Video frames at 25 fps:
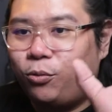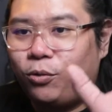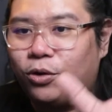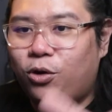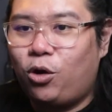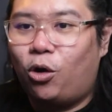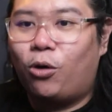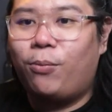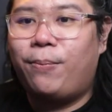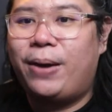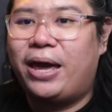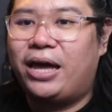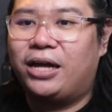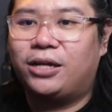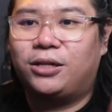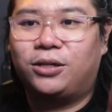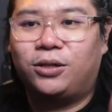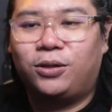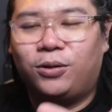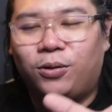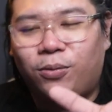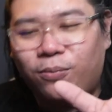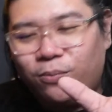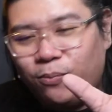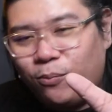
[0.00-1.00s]
go back.
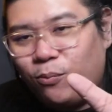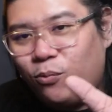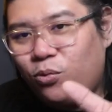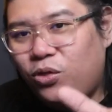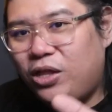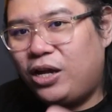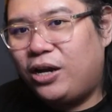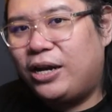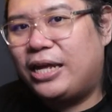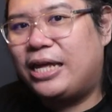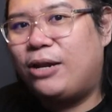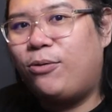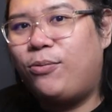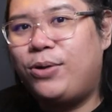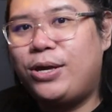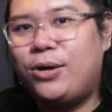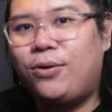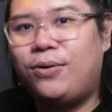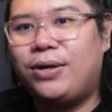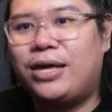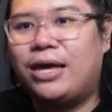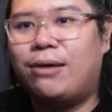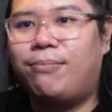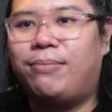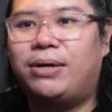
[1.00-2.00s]
The
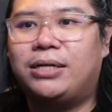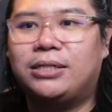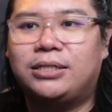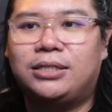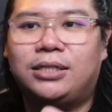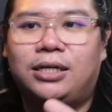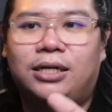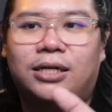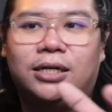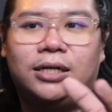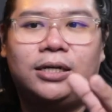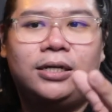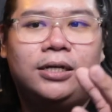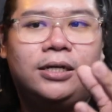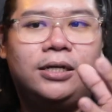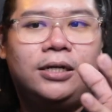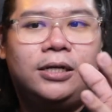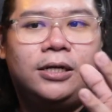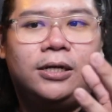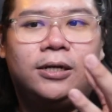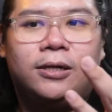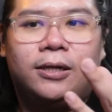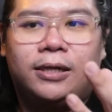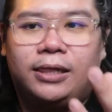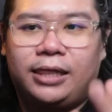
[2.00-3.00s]
real Game Master,
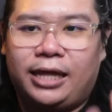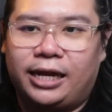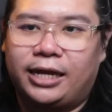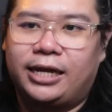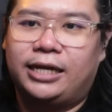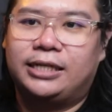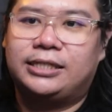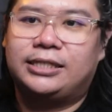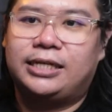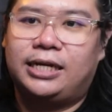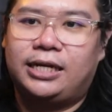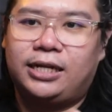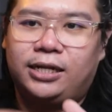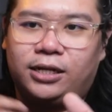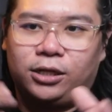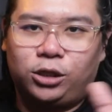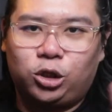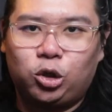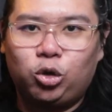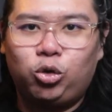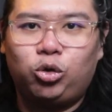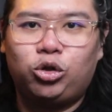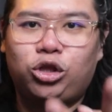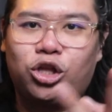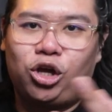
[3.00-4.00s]
like I said,
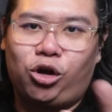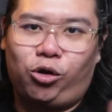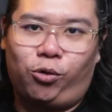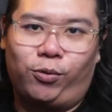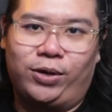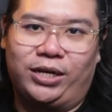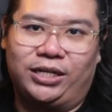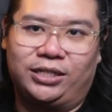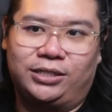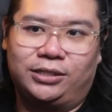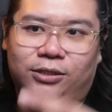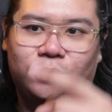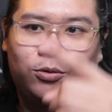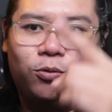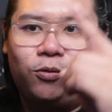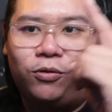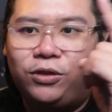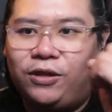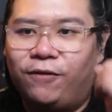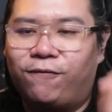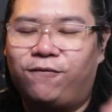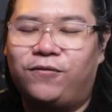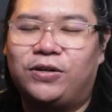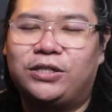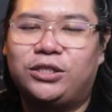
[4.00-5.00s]
two theories.
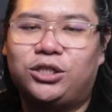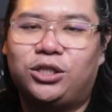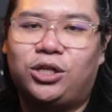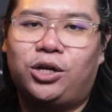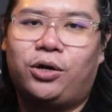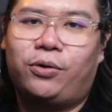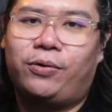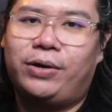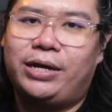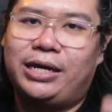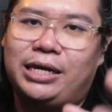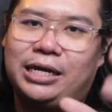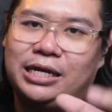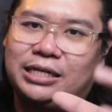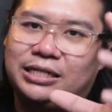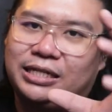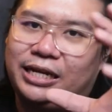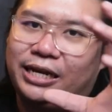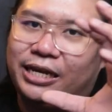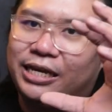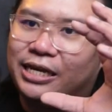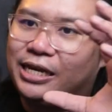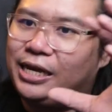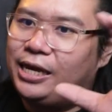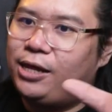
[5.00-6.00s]
The first theory is
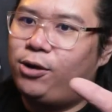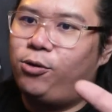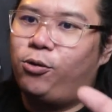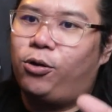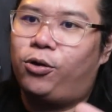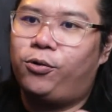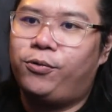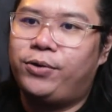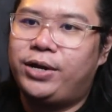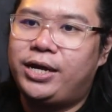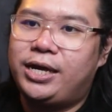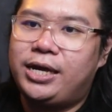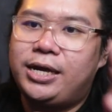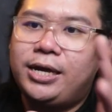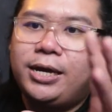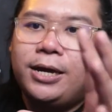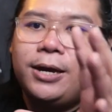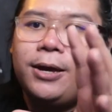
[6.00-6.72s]
that Girori